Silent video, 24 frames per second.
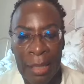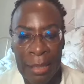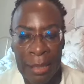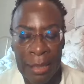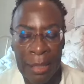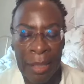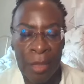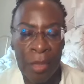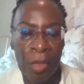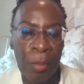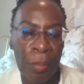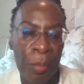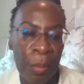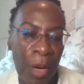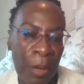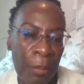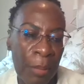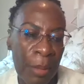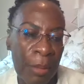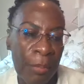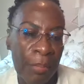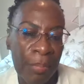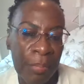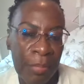clinical
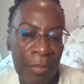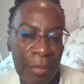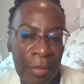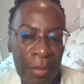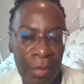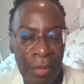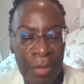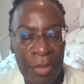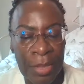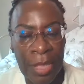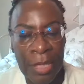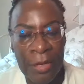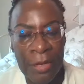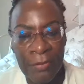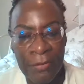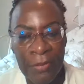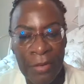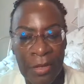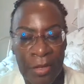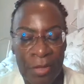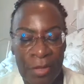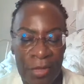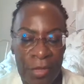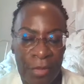problem, cause an
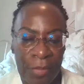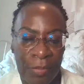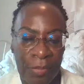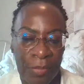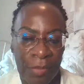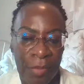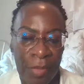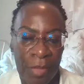infection.